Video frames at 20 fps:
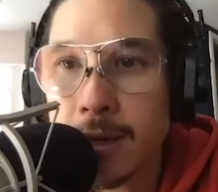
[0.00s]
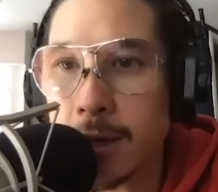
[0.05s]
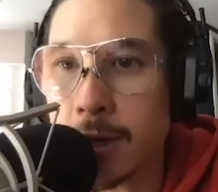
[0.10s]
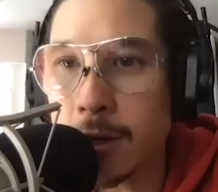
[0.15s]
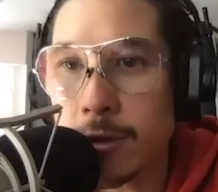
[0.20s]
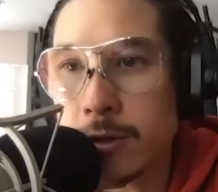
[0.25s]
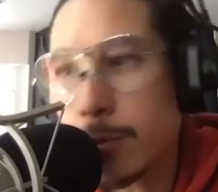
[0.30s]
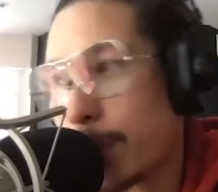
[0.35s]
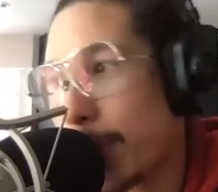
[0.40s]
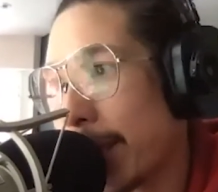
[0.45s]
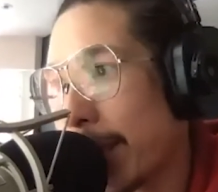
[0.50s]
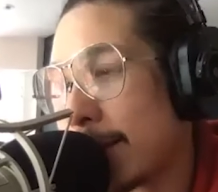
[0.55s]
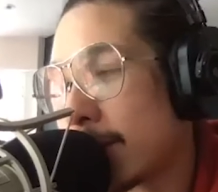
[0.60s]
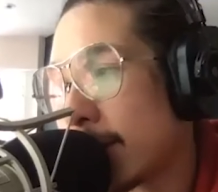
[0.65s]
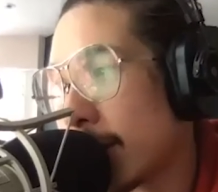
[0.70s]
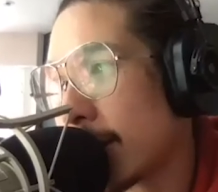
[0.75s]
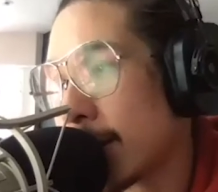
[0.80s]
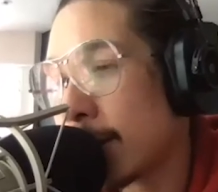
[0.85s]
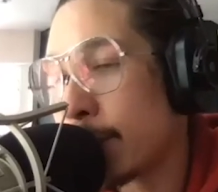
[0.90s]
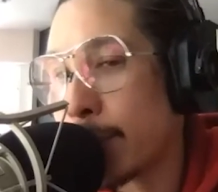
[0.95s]
you know, to
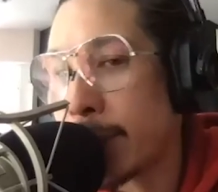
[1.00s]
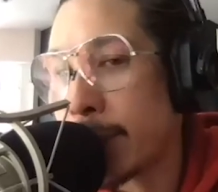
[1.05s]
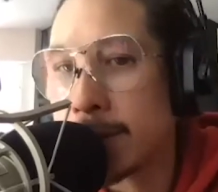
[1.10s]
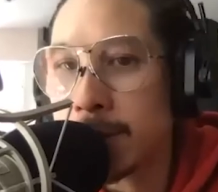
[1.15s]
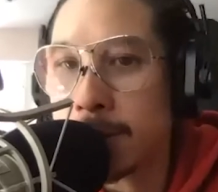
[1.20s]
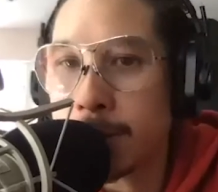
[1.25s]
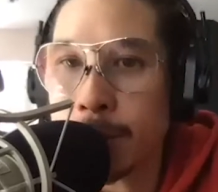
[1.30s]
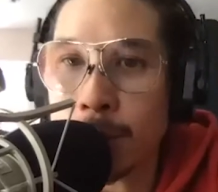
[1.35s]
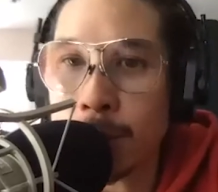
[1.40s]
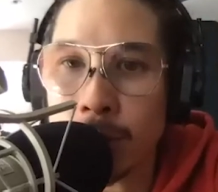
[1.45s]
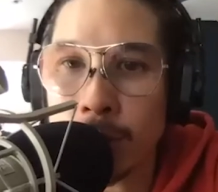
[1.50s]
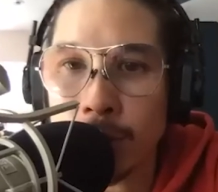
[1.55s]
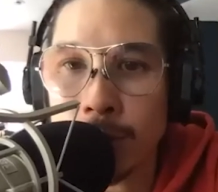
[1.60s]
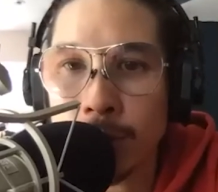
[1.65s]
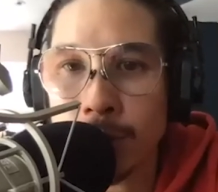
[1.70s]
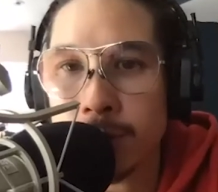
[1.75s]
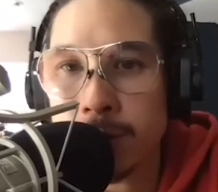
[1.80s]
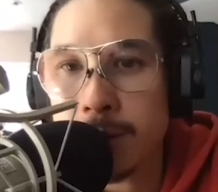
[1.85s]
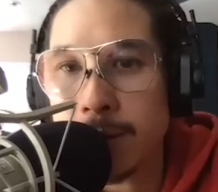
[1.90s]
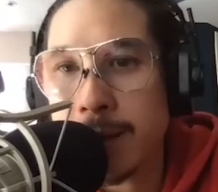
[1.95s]
painting, painting
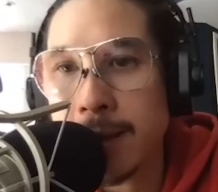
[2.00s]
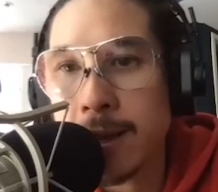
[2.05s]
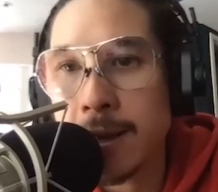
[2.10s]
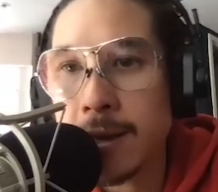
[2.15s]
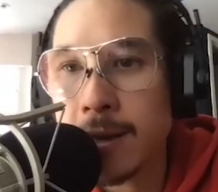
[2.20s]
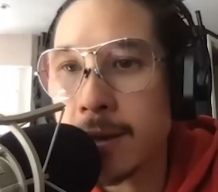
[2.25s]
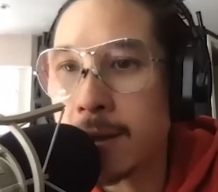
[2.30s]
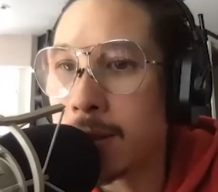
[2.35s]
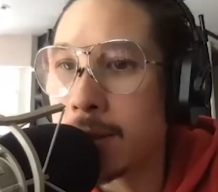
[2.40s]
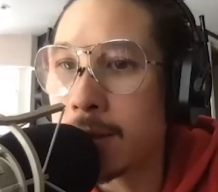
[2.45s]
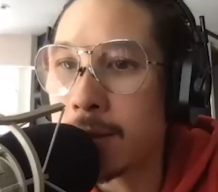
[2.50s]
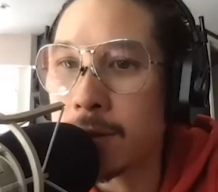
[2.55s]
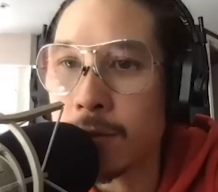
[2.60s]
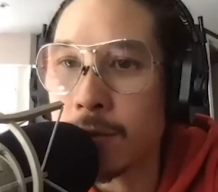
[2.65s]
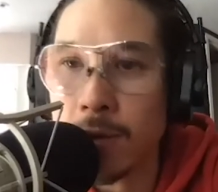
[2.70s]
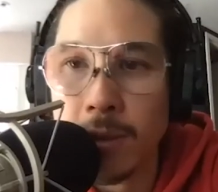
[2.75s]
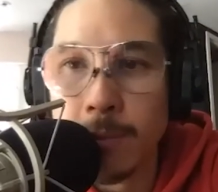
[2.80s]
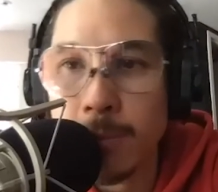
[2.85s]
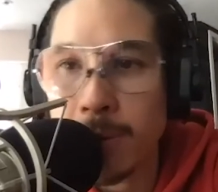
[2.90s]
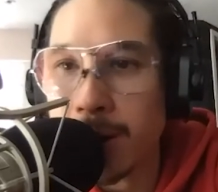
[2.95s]
murals and now, and then
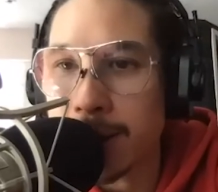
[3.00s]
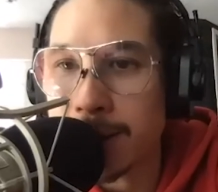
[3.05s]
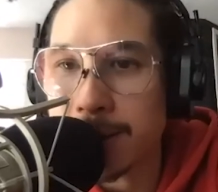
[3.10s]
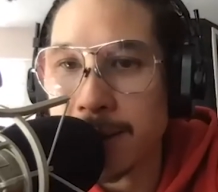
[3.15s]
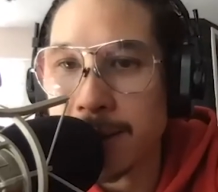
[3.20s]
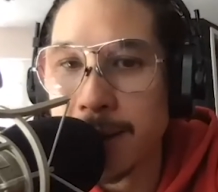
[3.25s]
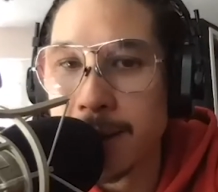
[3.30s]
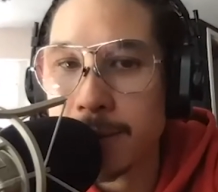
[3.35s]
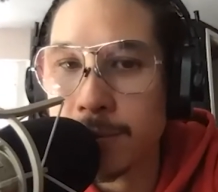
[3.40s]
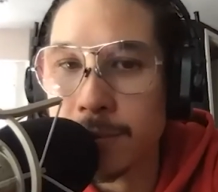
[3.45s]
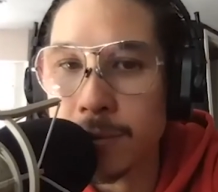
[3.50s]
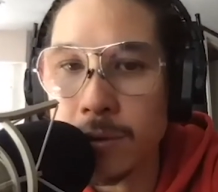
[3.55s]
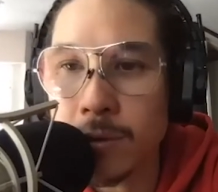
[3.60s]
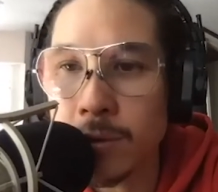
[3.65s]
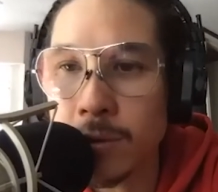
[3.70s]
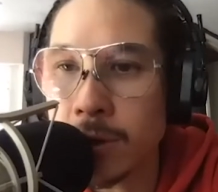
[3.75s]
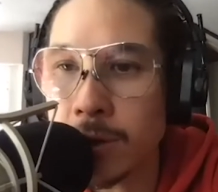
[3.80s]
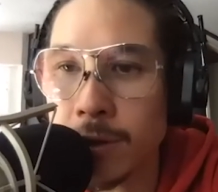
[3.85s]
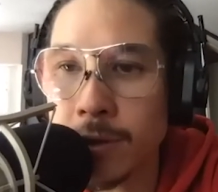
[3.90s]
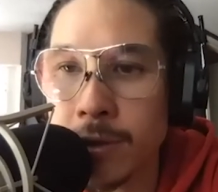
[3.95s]
doing the podcast was a
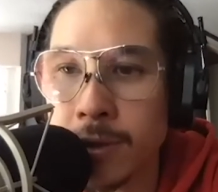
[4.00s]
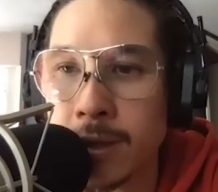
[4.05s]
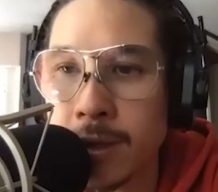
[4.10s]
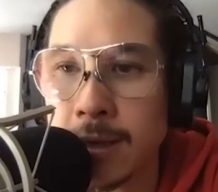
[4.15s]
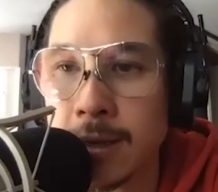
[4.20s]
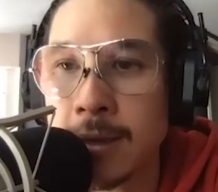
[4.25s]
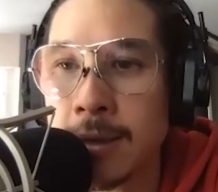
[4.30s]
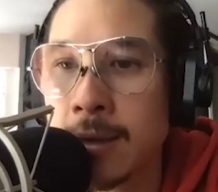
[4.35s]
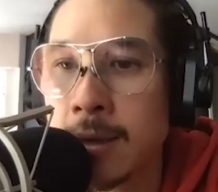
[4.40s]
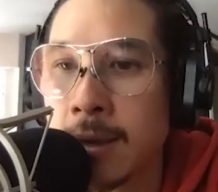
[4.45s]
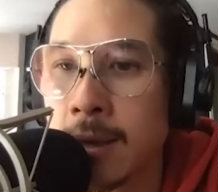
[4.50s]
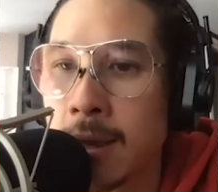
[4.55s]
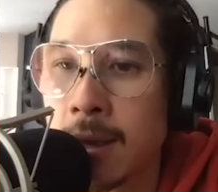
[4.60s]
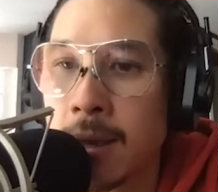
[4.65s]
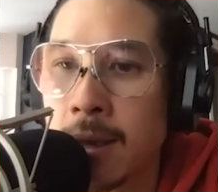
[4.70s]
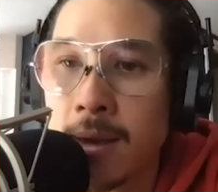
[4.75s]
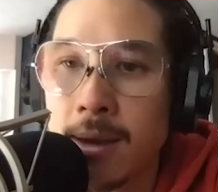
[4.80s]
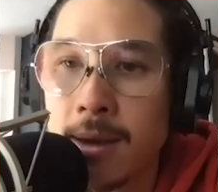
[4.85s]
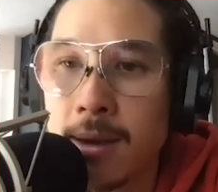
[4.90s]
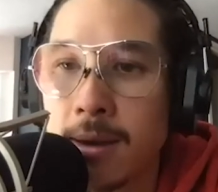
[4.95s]
whole nother thing,
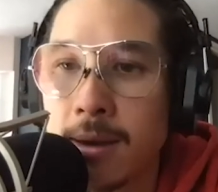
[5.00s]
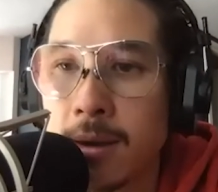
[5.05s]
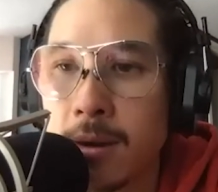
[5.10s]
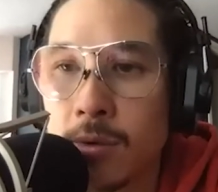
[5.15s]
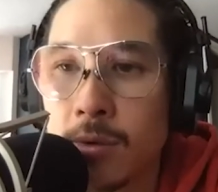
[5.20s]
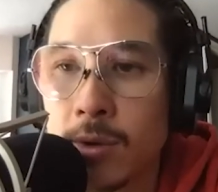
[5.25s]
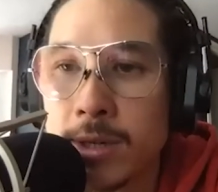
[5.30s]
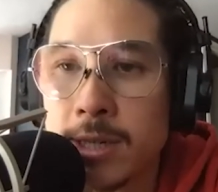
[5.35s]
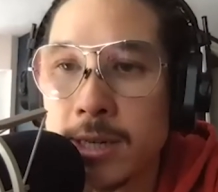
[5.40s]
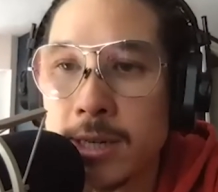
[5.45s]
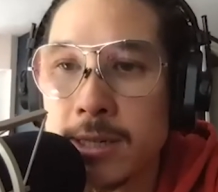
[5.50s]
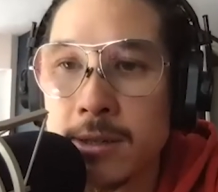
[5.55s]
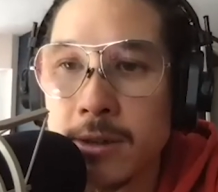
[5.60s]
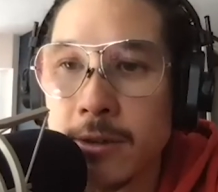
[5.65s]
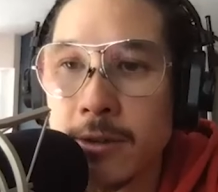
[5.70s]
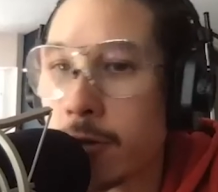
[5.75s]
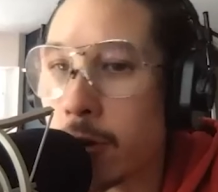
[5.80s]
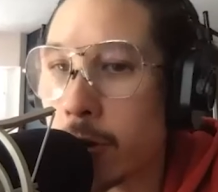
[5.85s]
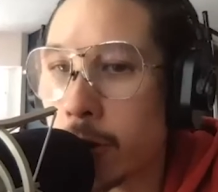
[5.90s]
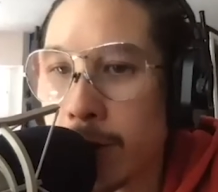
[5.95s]
uh, which I
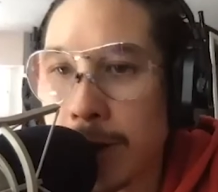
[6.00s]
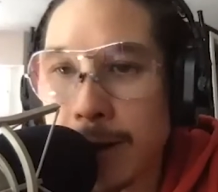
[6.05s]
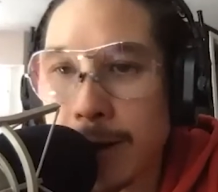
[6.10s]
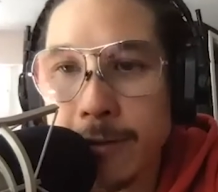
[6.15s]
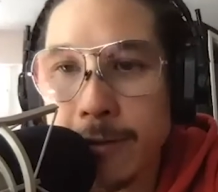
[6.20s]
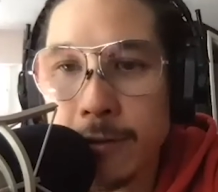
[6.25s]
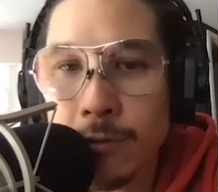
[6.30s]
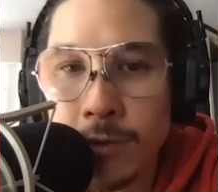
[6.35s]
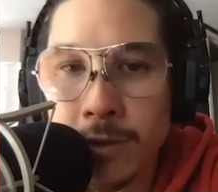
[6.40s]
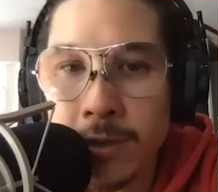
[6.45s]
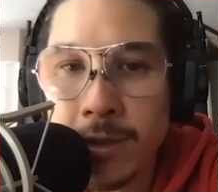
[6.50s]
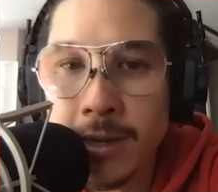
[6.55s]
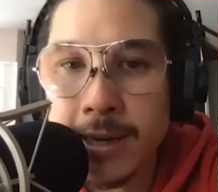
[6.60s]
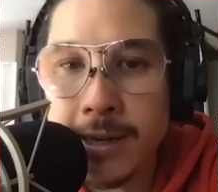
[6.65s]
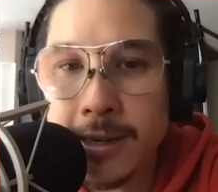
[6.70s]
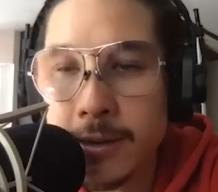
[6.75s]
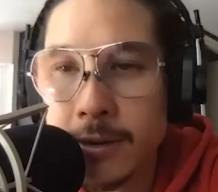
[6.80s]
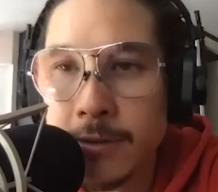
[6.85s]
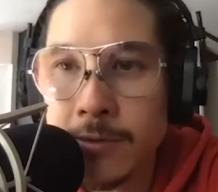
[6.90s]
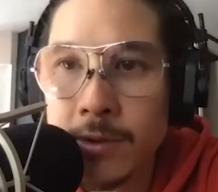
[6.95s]
still photograph everyone that
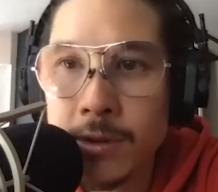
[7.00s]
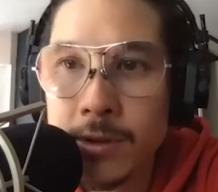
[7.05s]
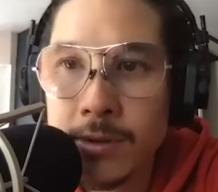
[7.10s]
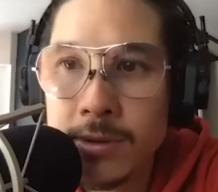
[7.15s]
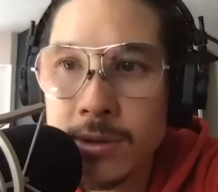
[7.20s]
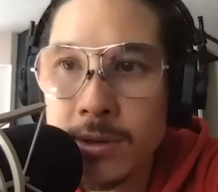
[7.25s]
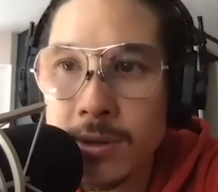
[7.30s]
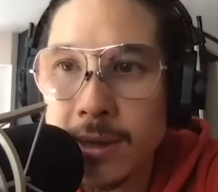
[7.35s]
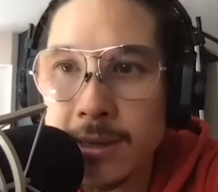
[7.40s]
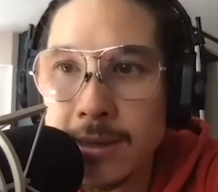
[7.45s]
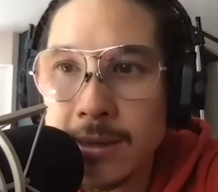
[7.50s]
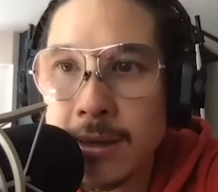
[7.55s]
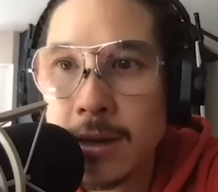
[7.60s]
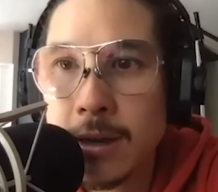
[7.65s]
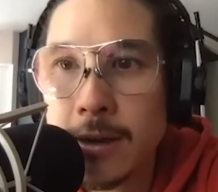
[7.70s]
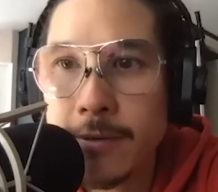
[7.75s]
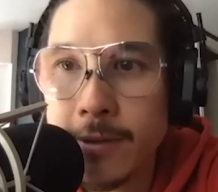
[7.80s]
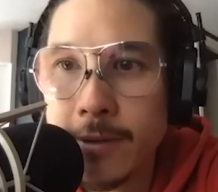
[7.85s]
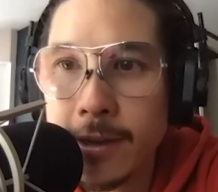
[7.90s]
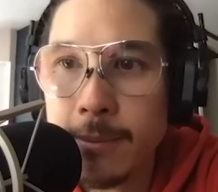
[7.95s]
I interview. So that's
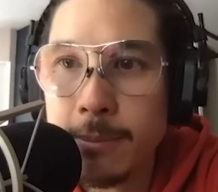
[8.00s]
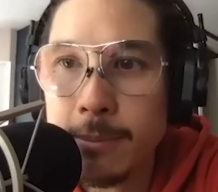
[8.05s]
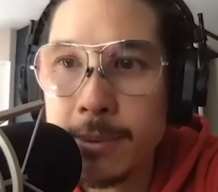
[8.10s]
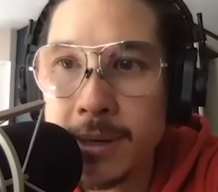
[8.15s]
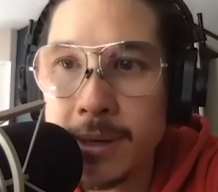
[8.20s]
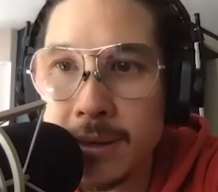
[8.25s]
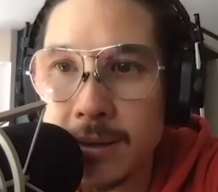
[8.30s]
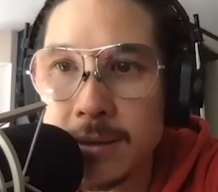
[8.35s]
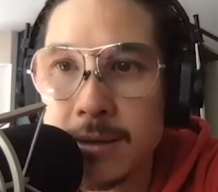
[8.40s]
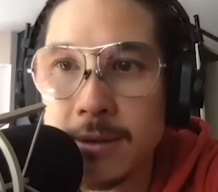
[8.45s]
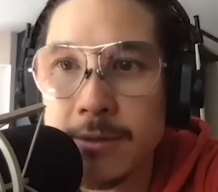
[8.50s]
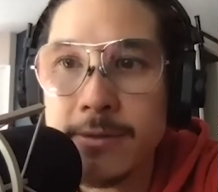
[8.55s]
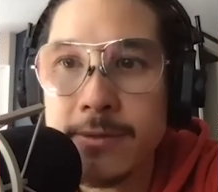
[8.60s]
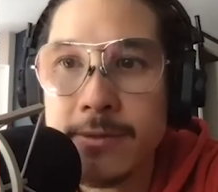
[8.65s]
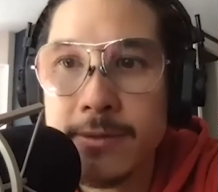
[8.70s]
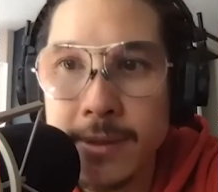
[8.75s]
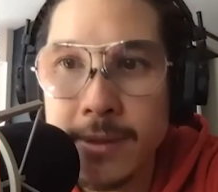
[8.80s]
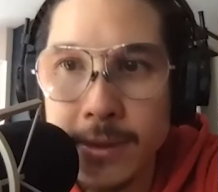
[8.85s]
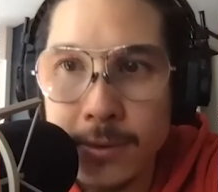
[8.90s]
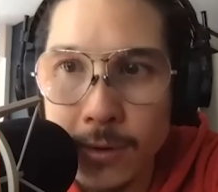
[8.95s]
kind of like a piece of
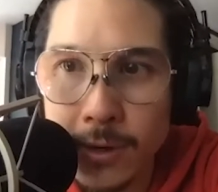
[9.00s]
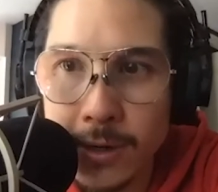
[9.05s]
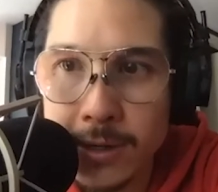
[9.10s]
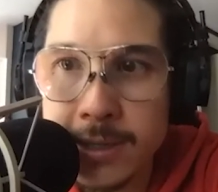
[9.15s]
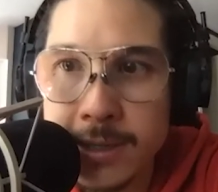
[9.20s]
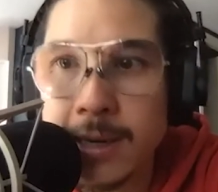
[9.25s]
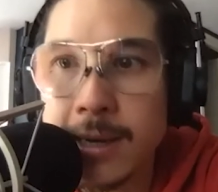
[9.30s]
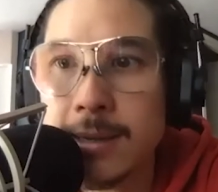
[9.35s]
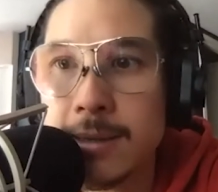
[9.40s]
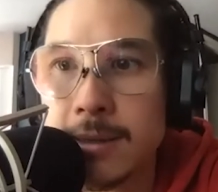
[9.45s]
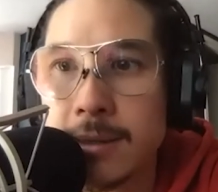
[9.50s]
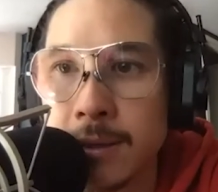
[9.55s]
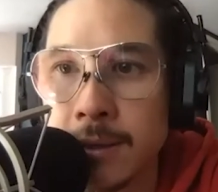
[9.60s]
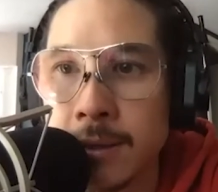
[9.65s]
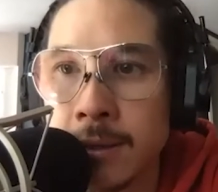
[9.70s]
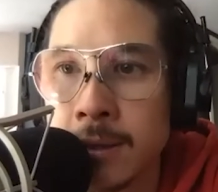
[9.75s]
where it ties